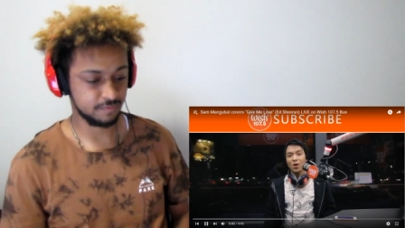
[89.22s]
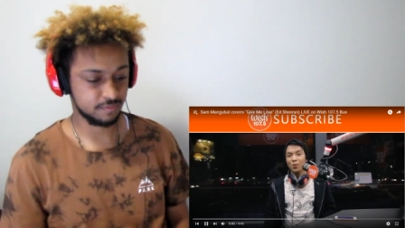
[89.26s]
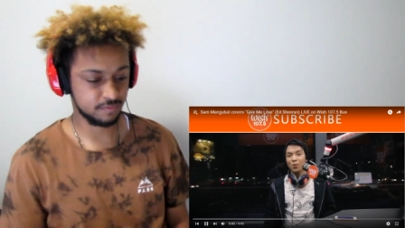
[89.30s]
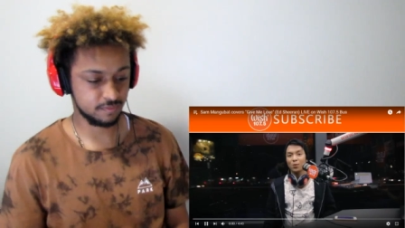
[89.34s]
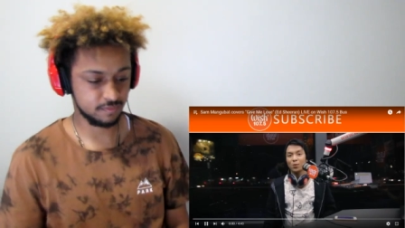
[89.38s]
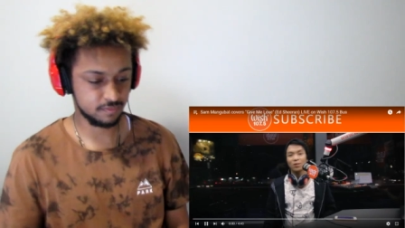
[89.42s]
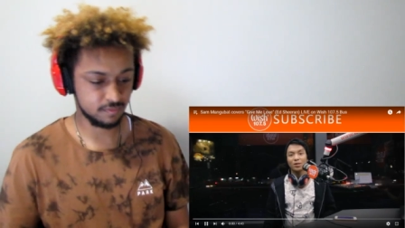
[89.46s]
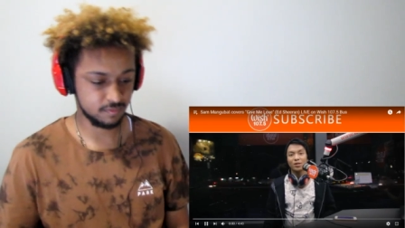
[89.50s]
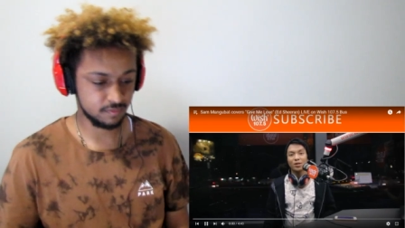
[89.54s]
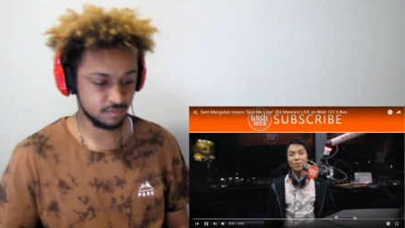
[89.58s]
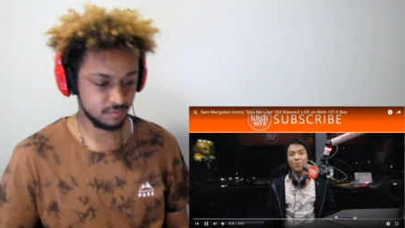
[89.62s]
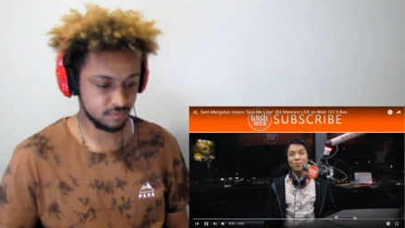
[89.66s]

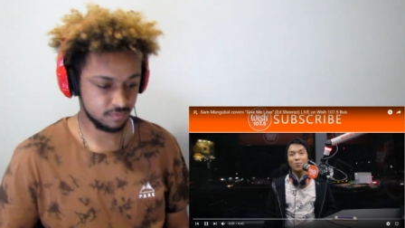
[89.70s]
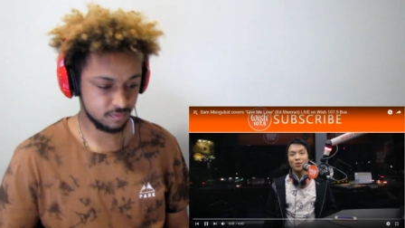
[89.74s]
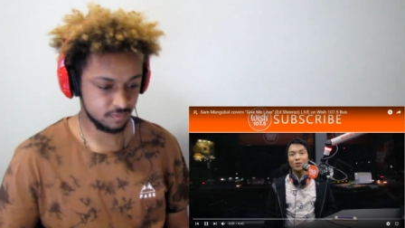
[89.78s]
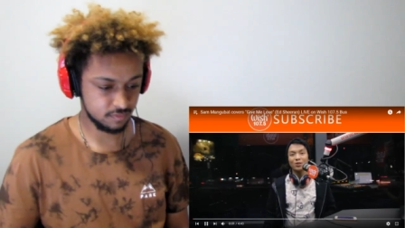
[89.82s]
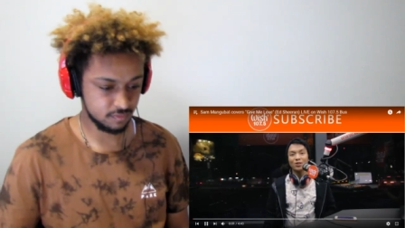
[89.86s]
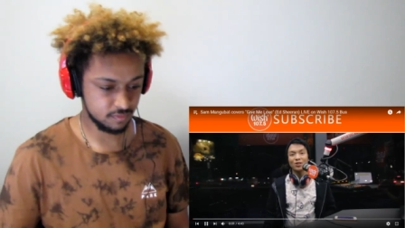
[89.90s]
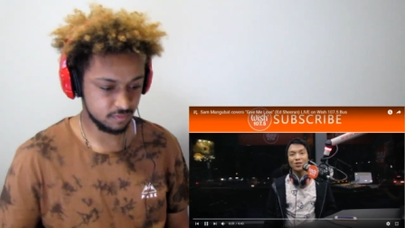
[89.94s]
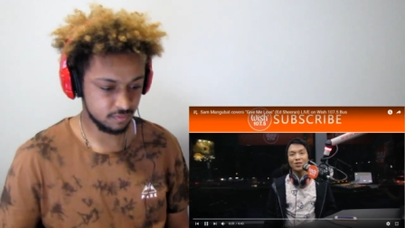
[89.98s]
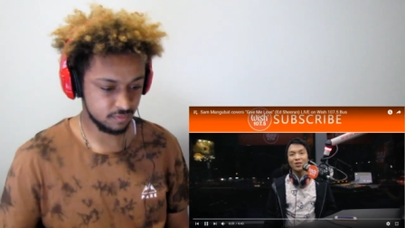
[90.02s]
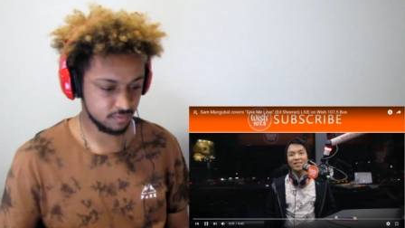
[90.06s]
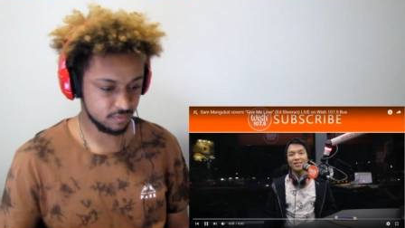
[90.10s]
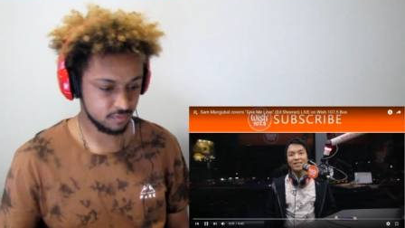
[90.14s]
What's up,
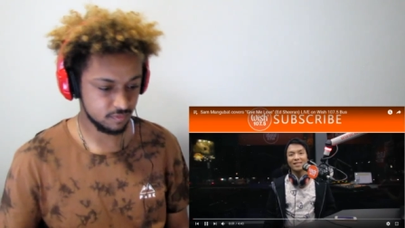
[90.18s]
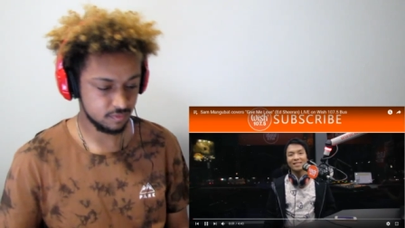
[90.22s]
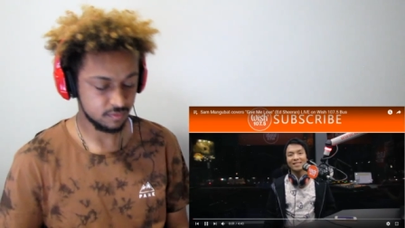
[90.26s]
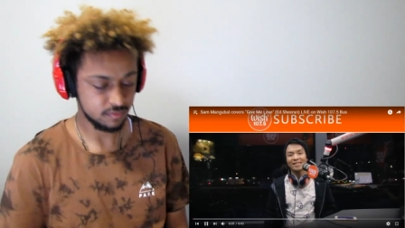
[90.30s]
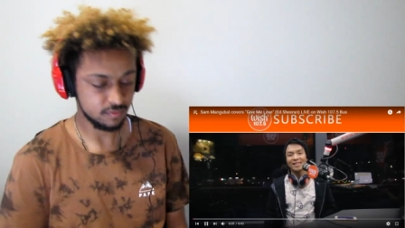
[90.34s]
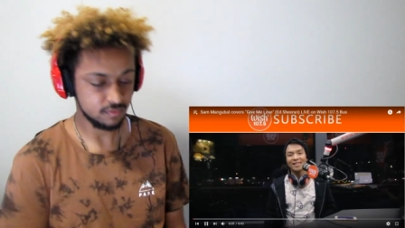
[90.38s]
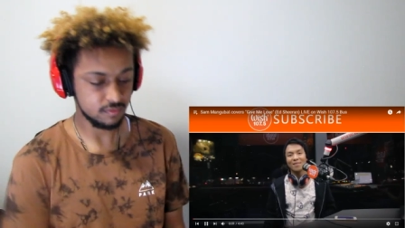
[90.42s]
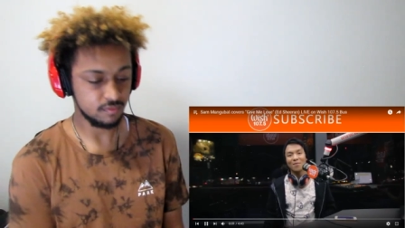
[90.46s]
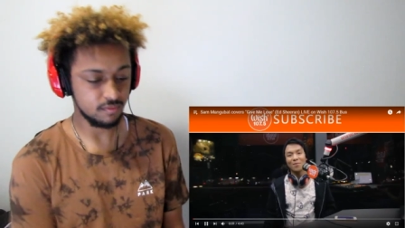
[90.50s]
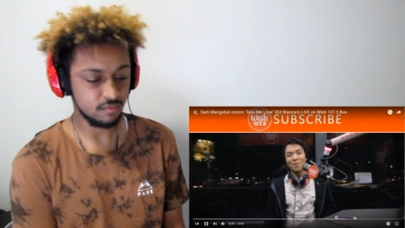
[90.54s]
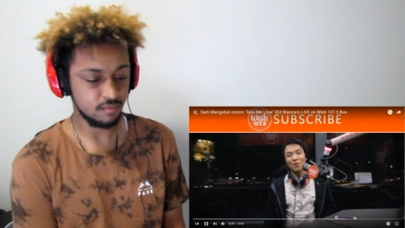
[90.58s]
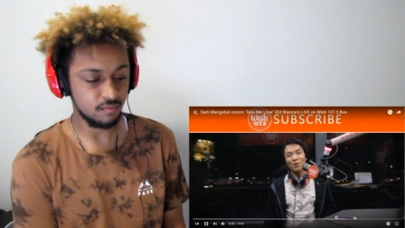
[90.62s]
wishers? This is
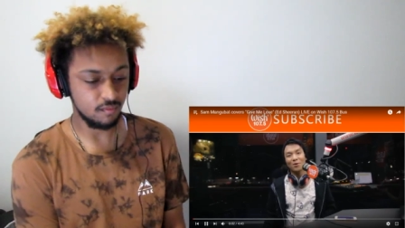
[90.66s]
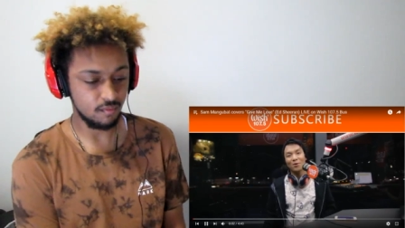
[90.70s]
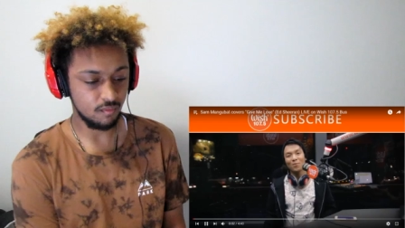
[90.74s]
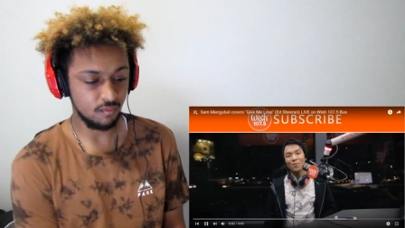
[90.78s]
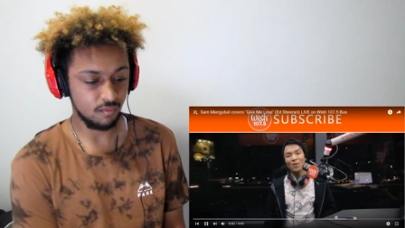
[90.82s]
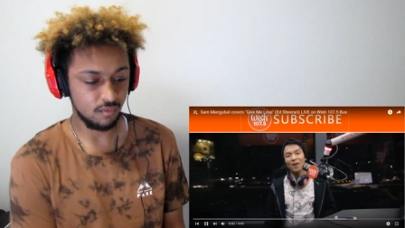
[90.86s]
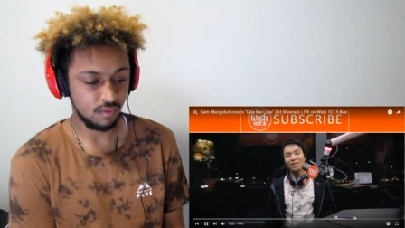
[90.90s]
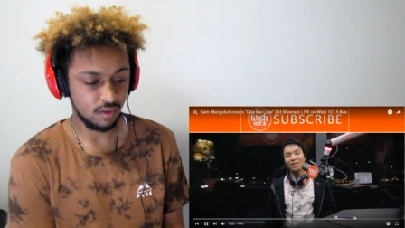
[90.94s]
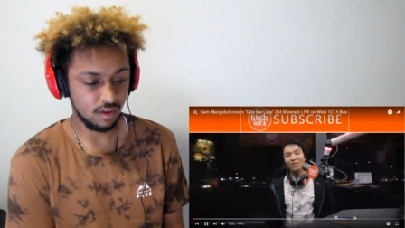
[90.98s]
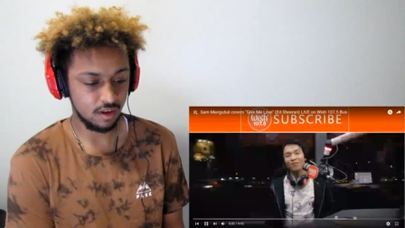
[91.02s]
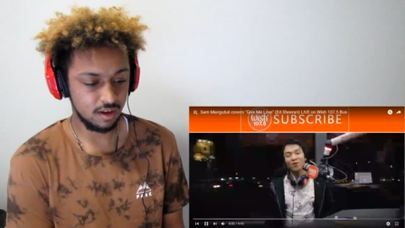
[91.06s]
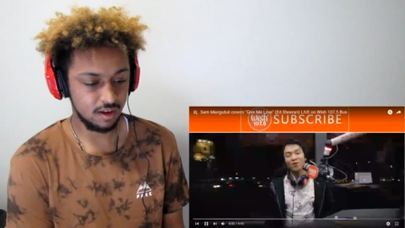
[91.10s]
Sam
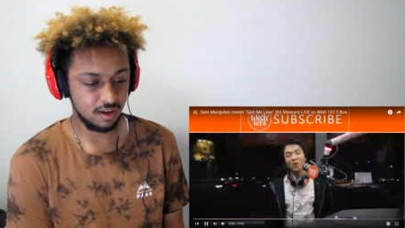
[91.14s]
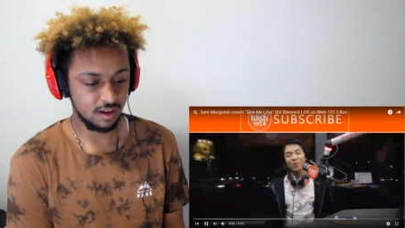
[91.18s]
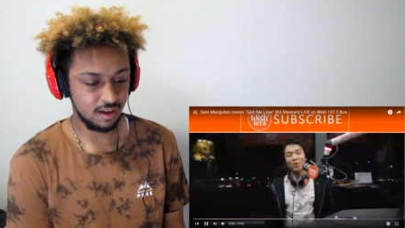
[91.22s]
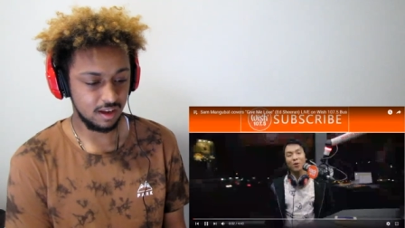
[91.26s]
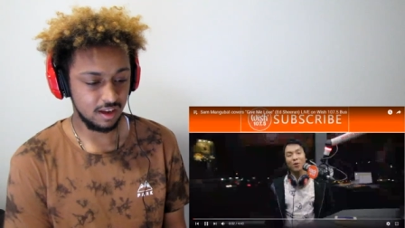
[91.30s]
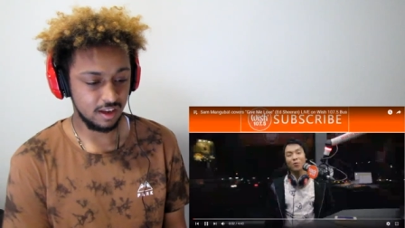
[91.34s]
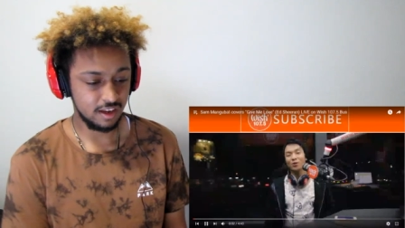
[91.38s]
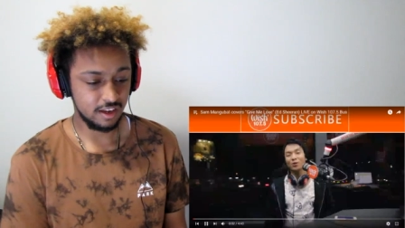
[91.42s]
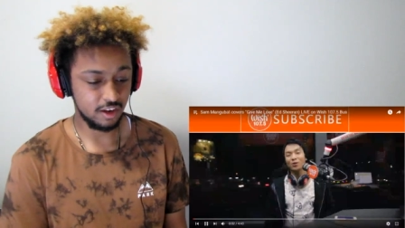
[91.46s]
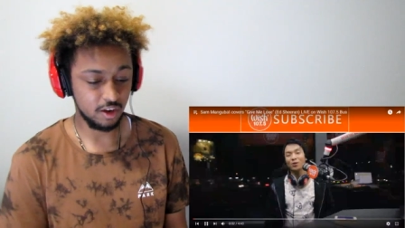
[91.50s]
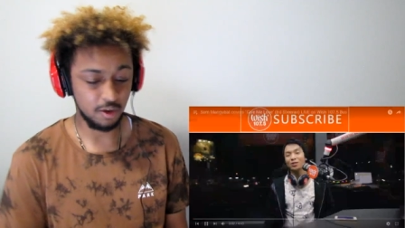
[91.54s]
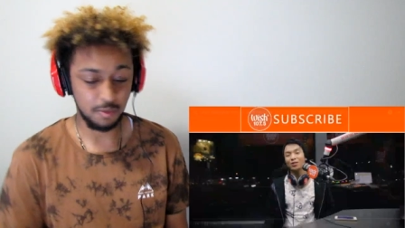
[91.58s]
Mangubat for more
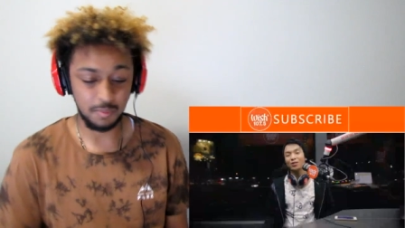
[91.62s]
wishers.